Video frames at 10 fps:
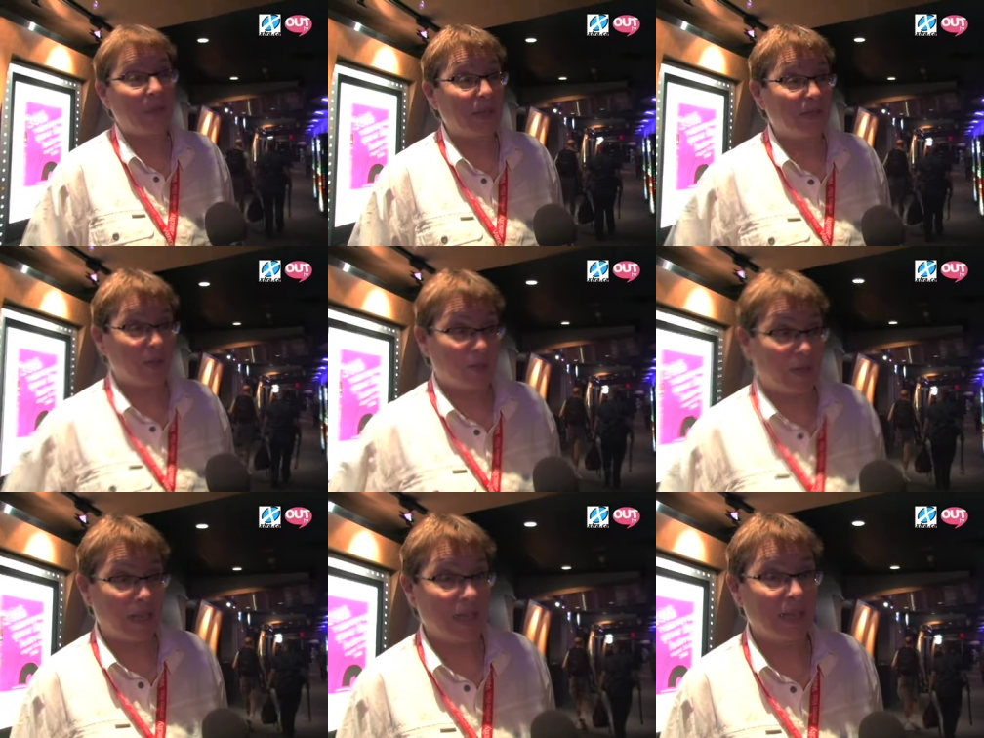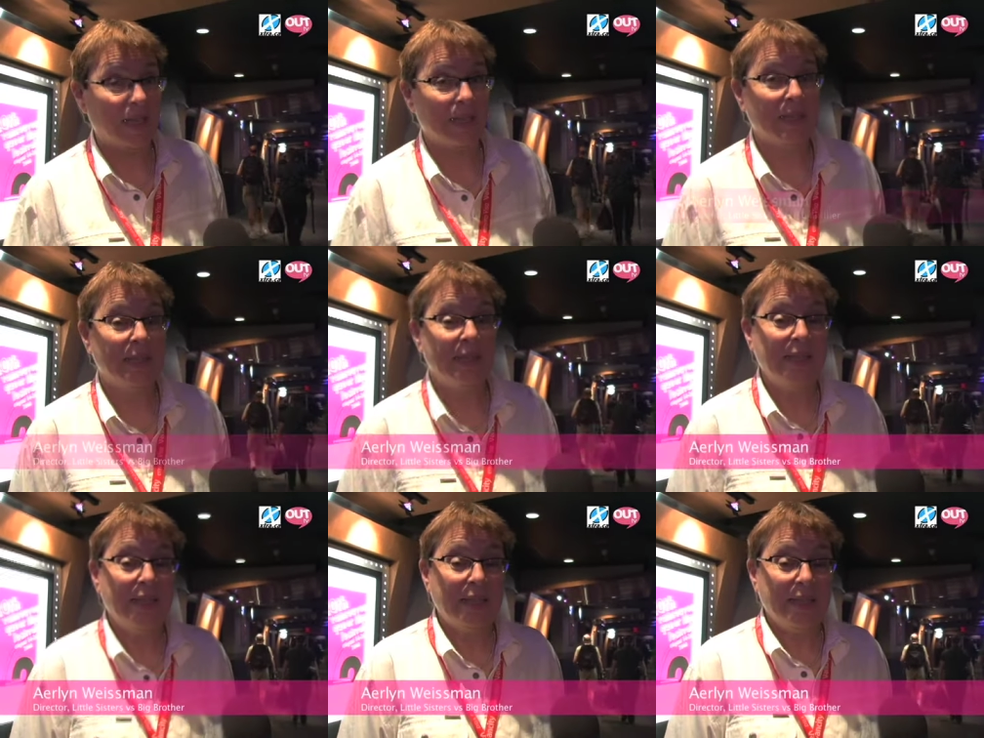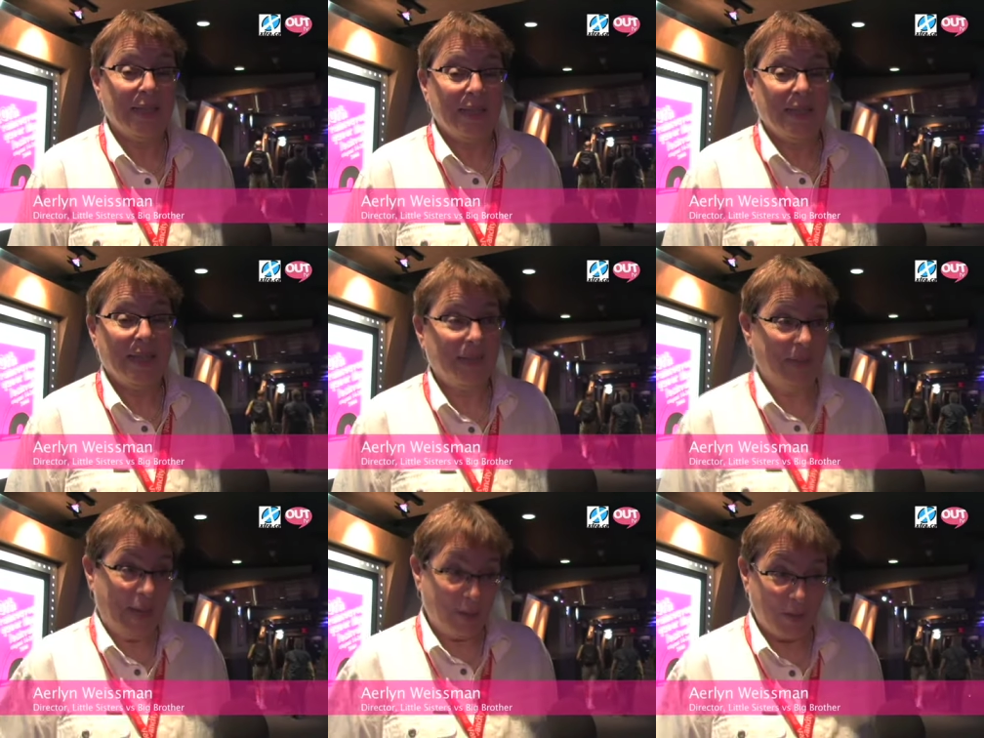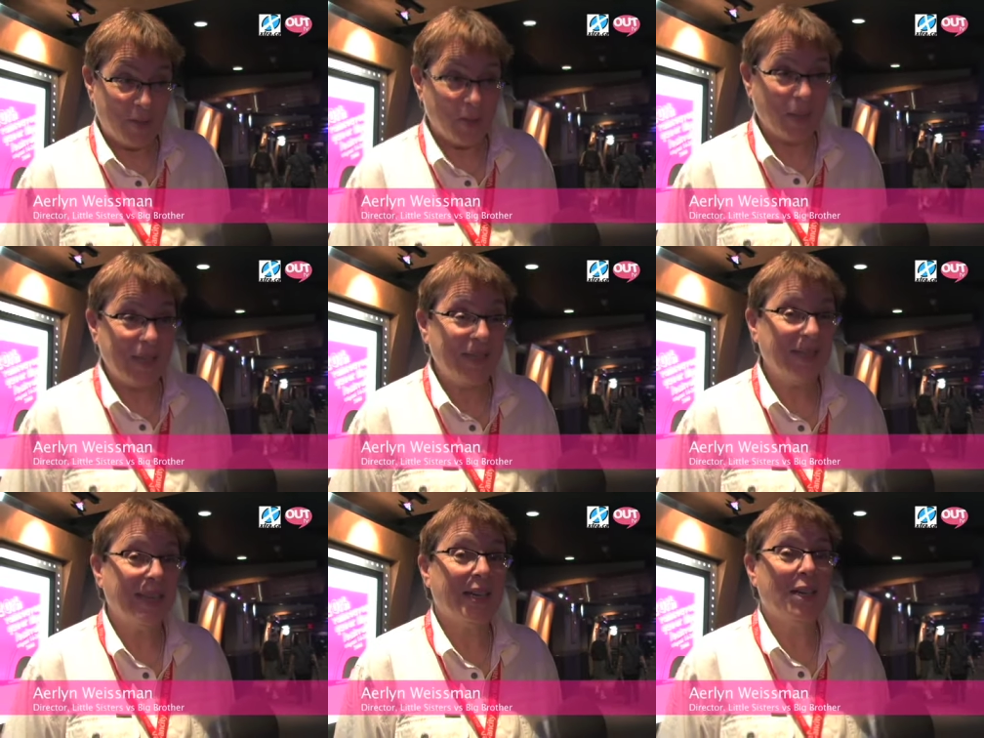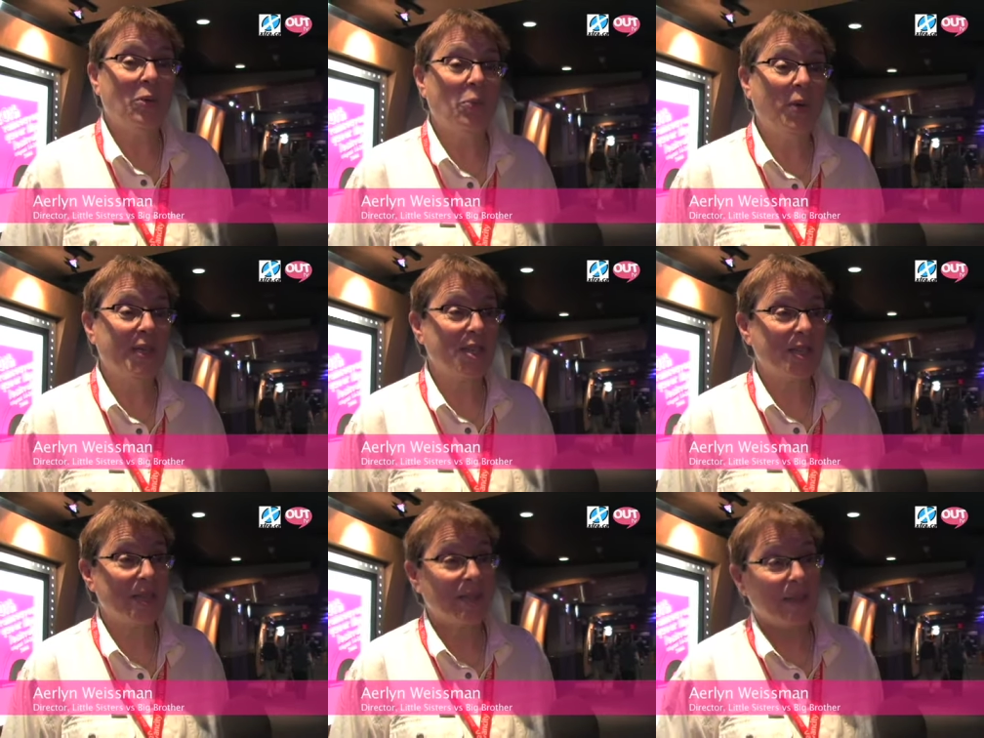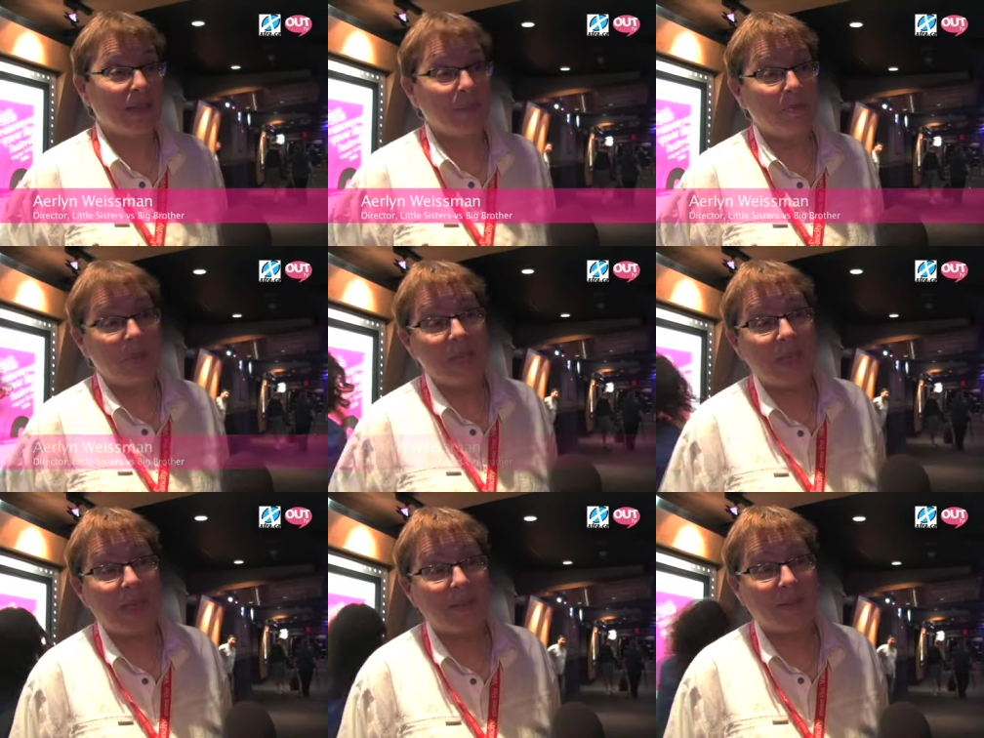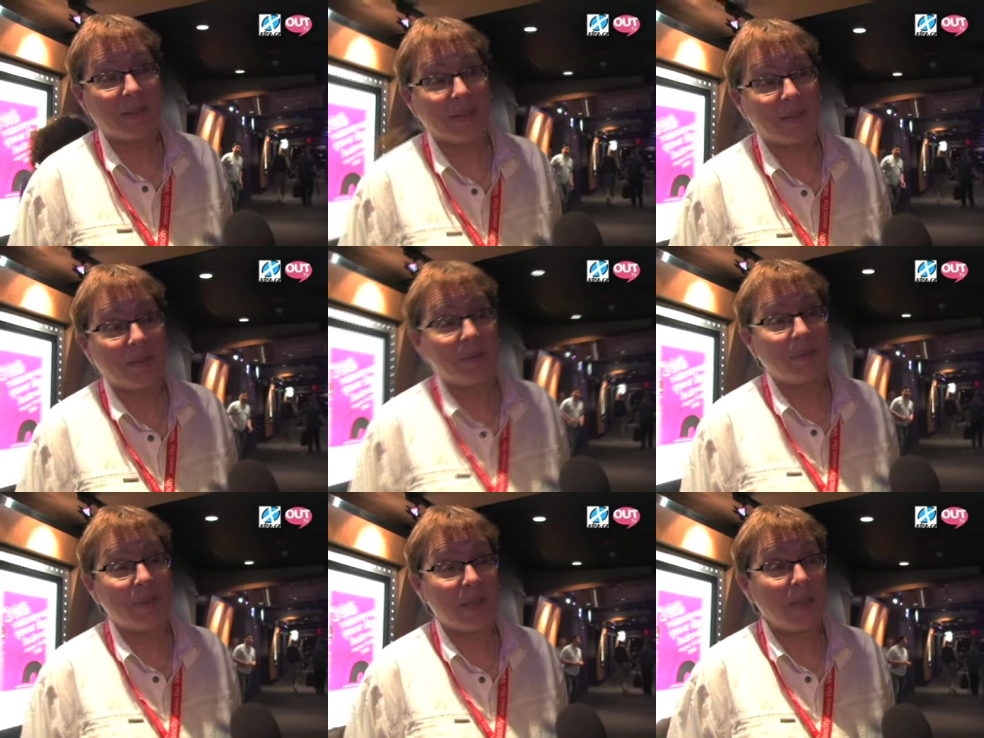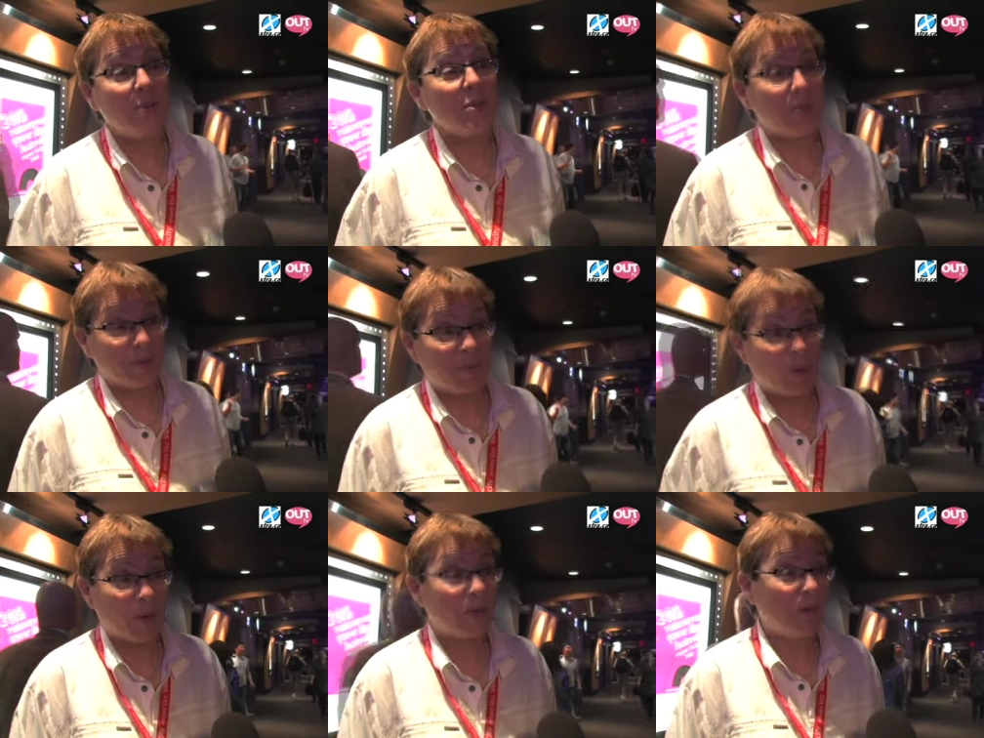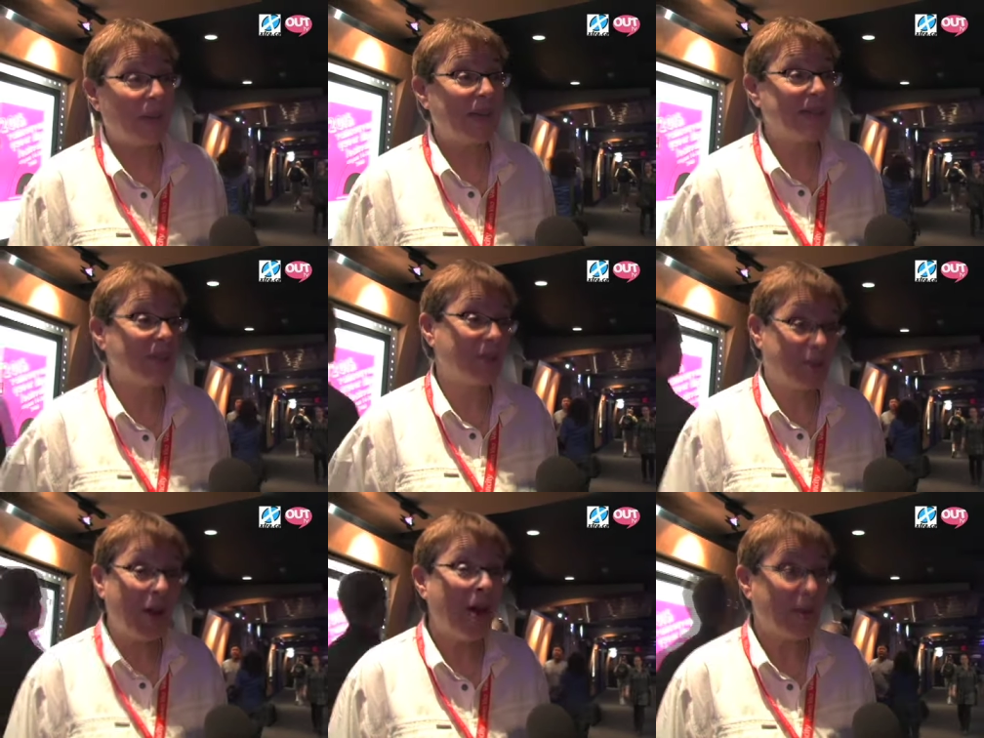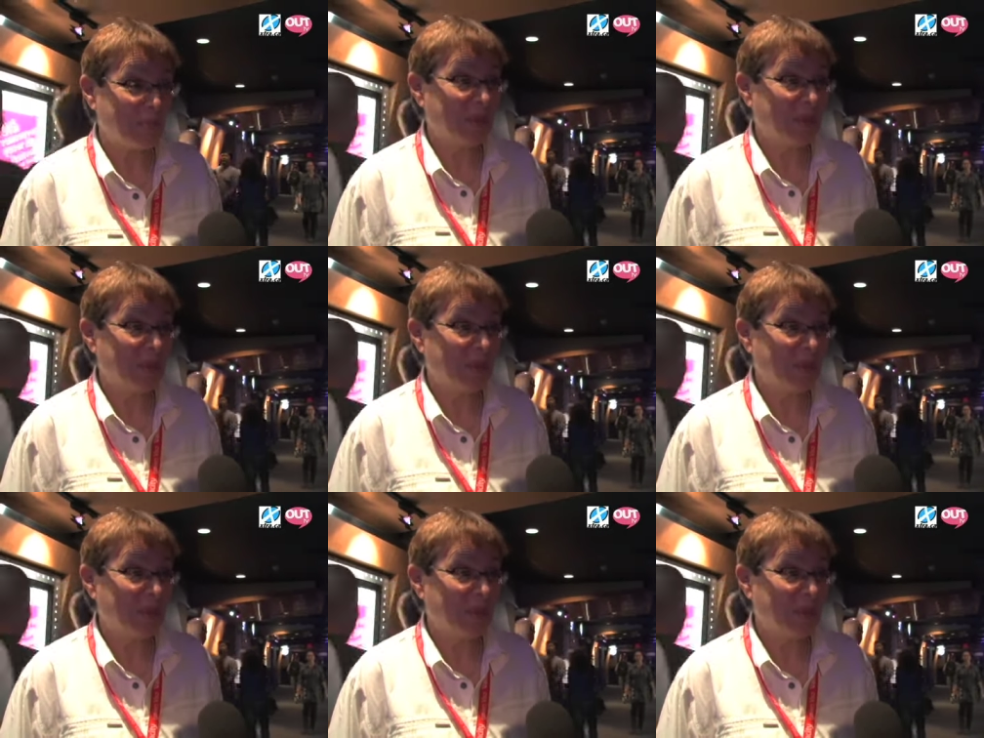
big screening uh, at, out on screen, uh, which the BC uh, censorship board tried to stop